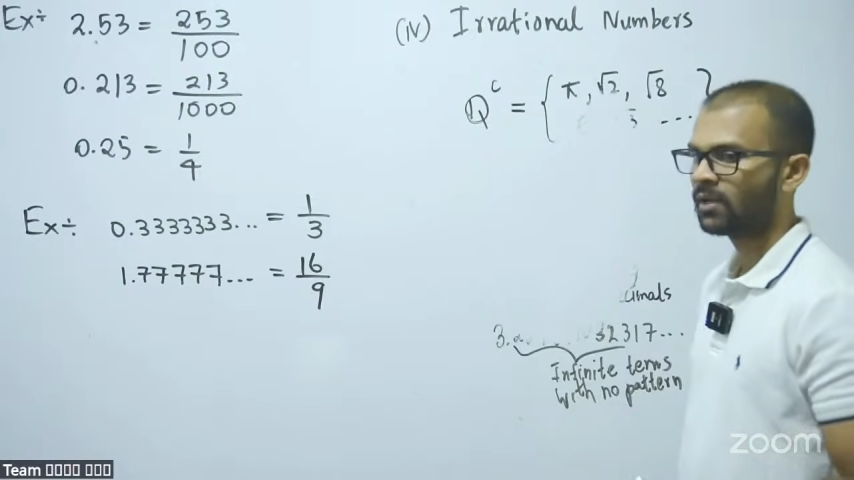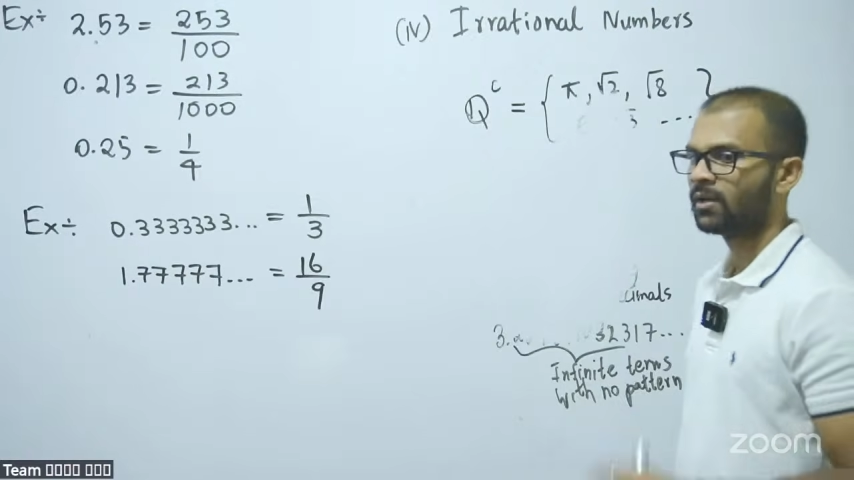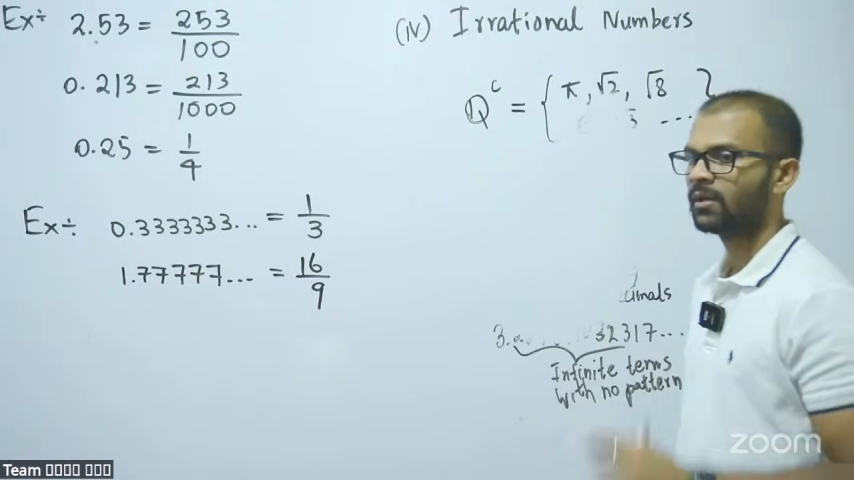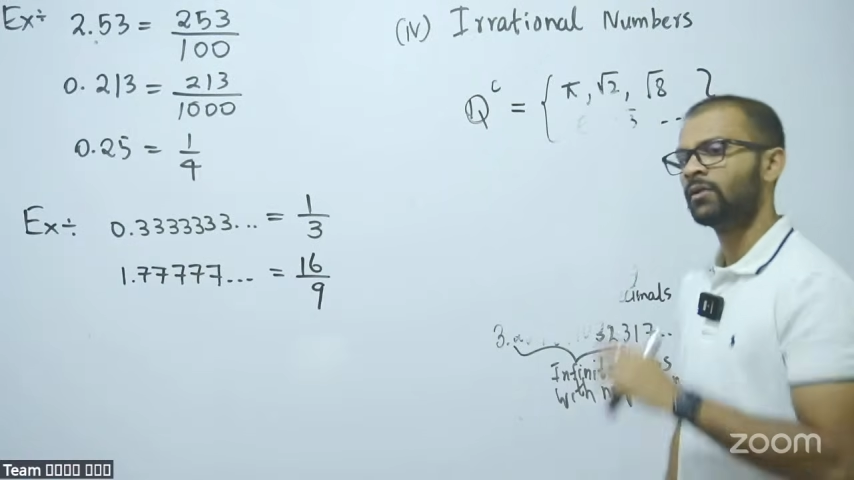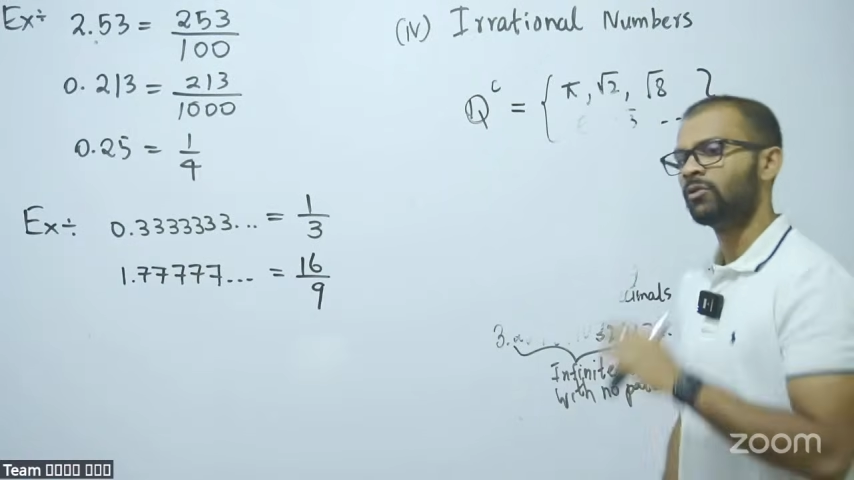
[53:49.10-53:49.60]

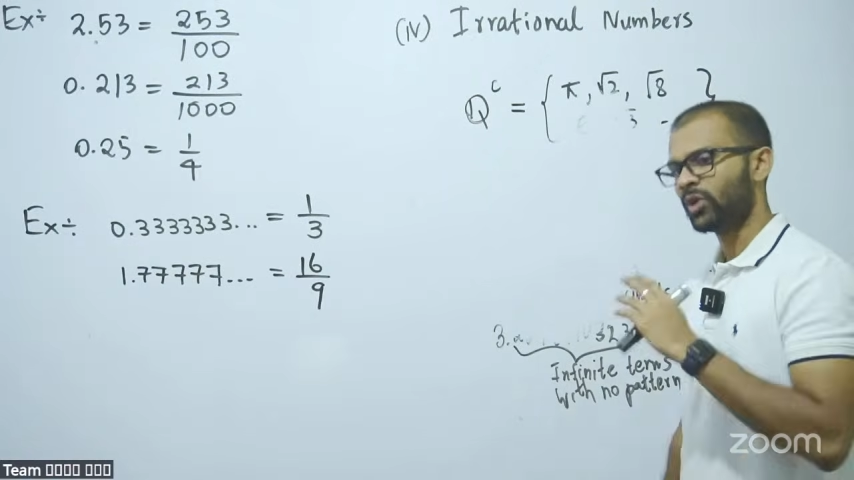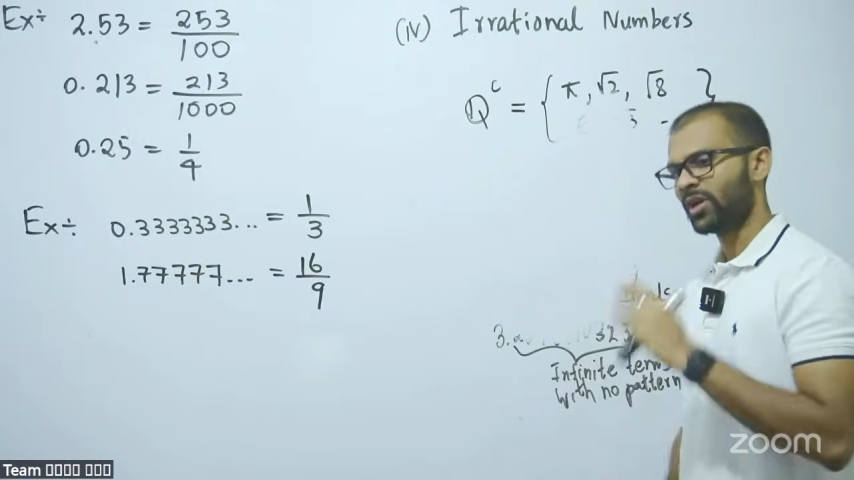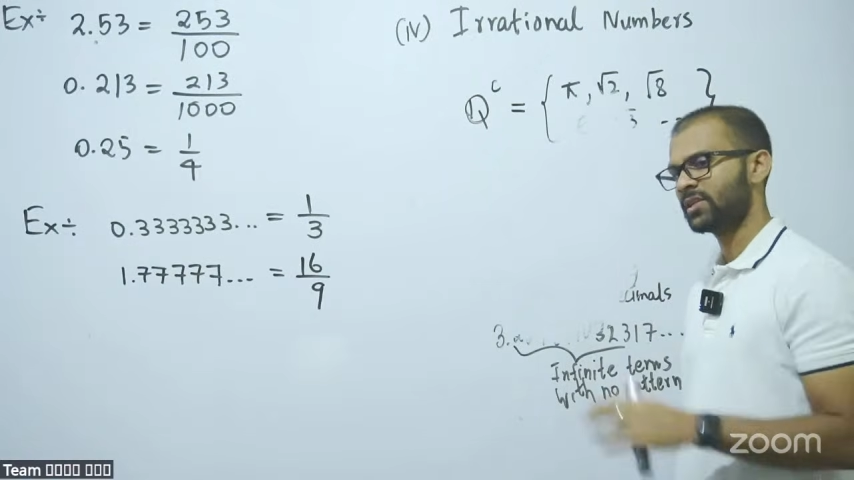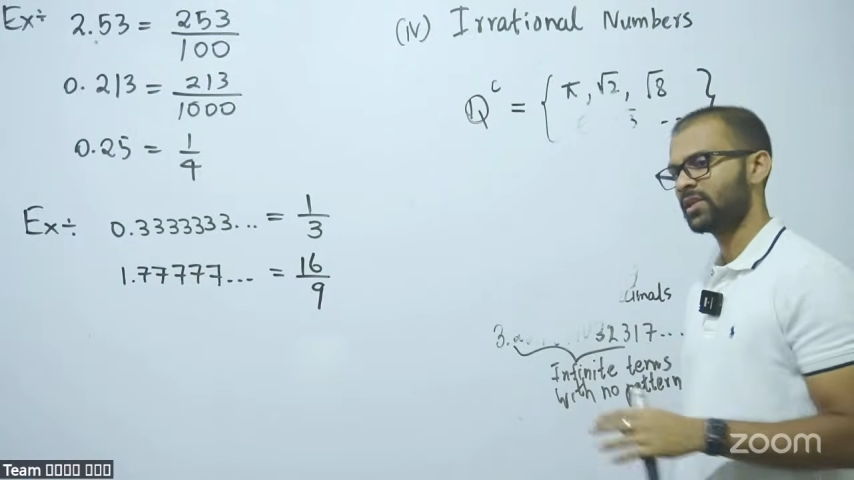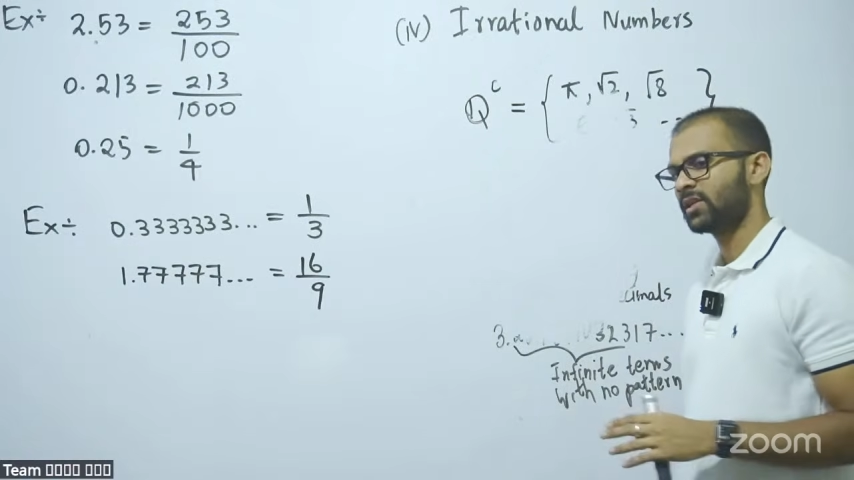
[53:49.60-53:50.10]

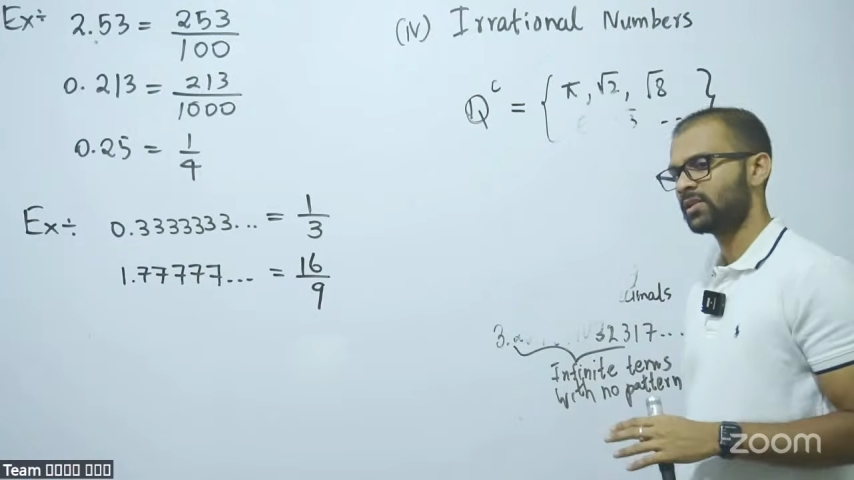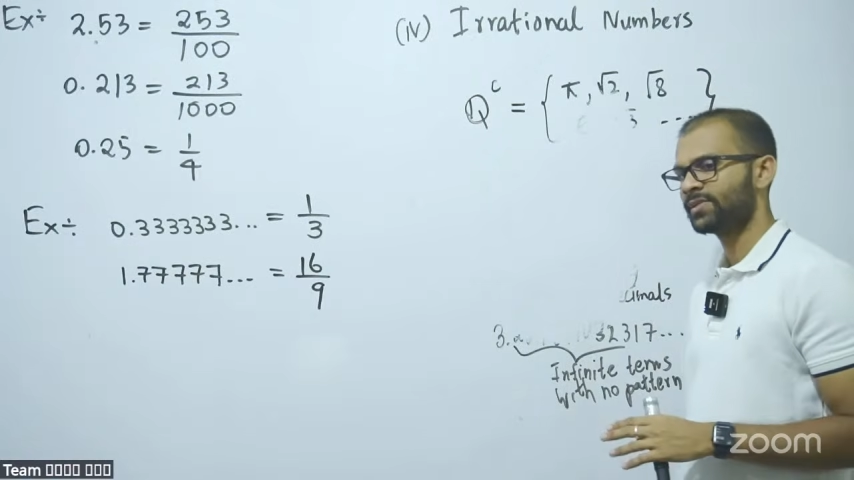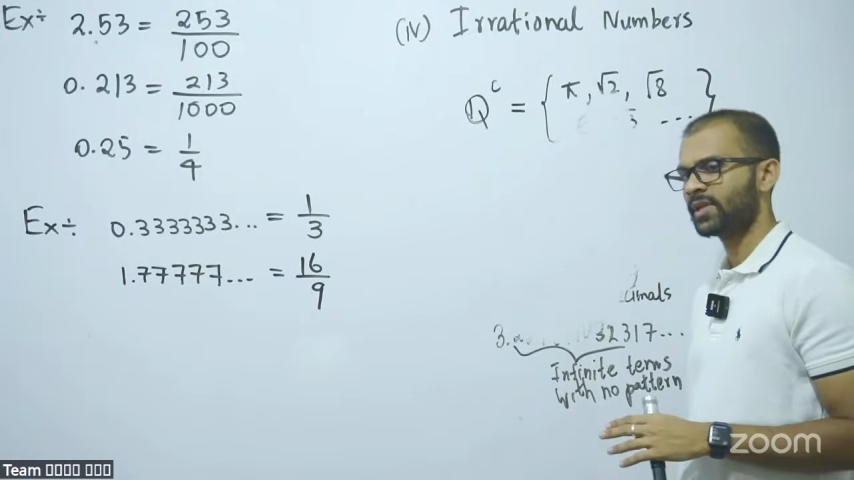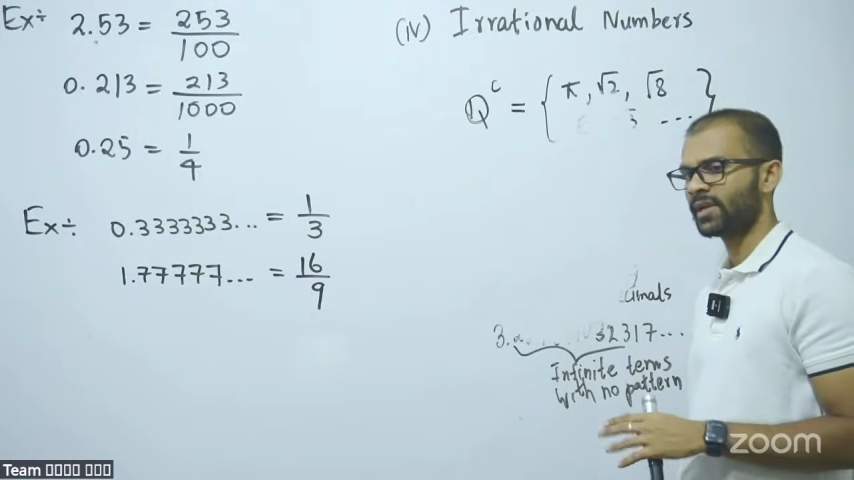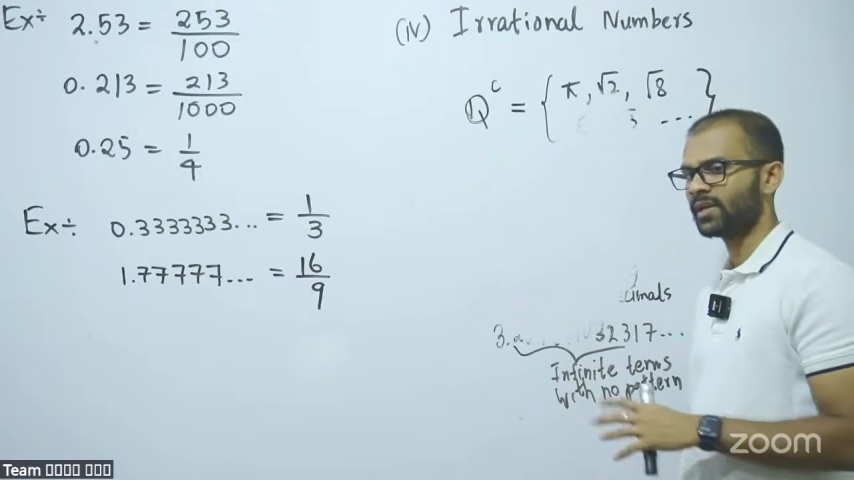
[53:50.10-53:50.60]
Rationals,
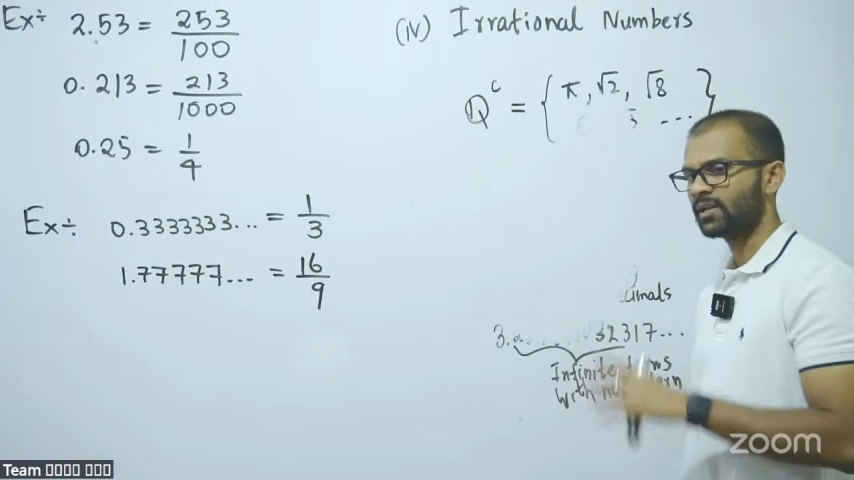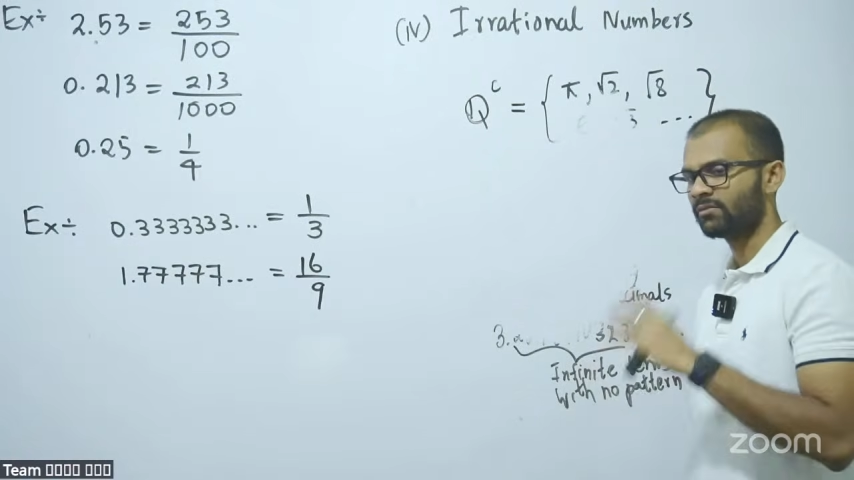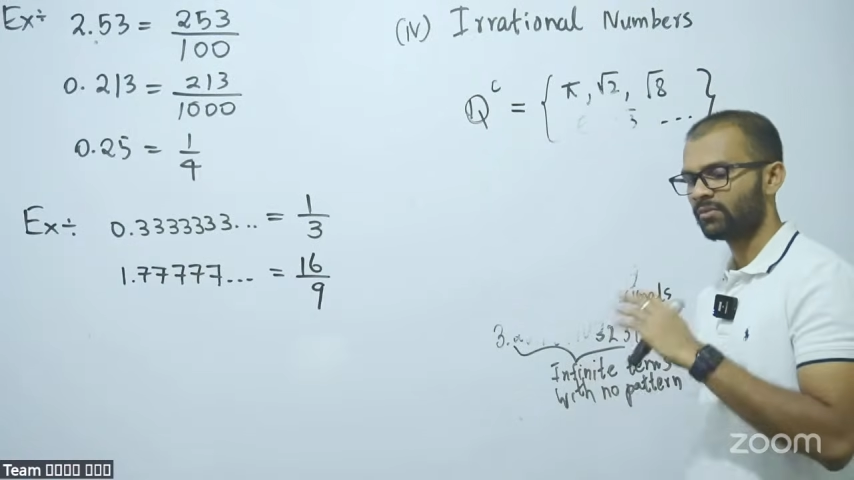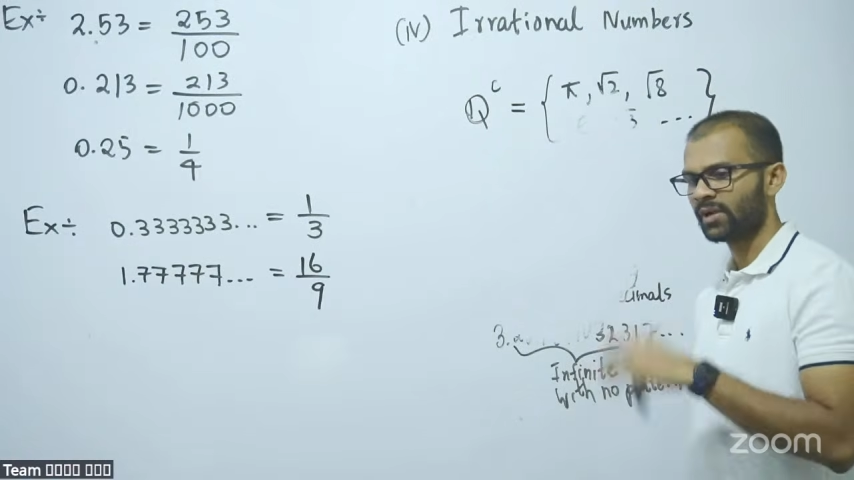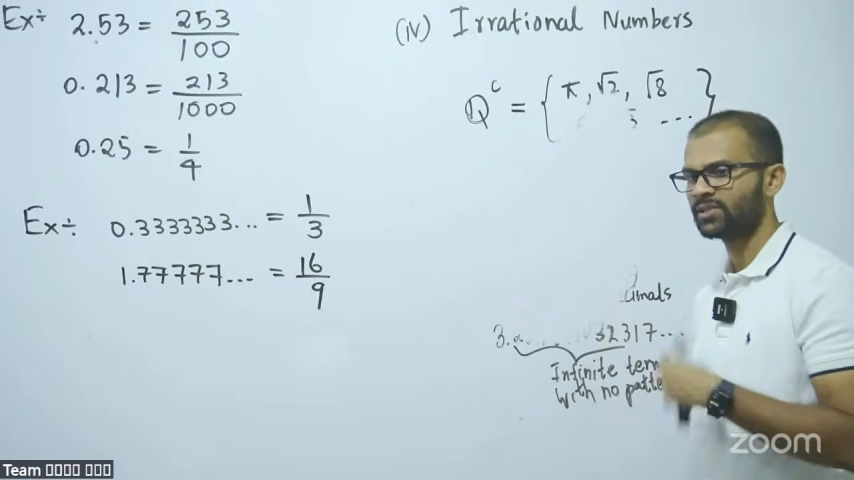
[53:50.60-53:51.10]
Hari.
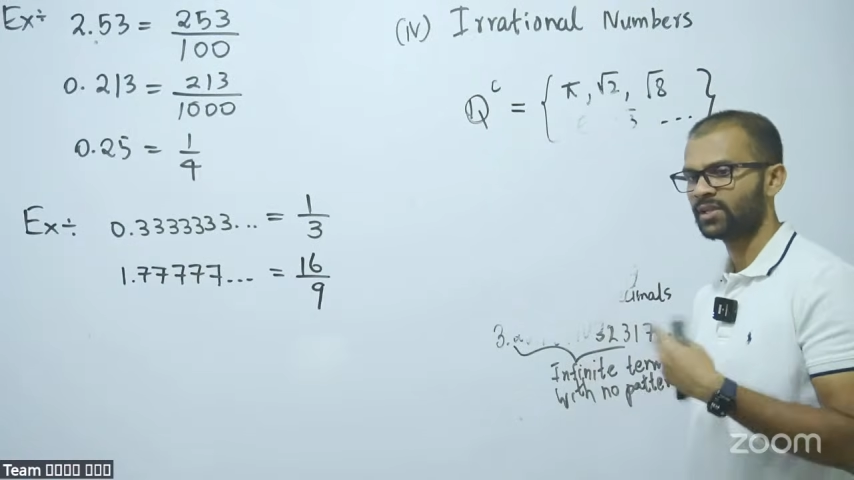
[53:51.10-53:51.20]
Rationals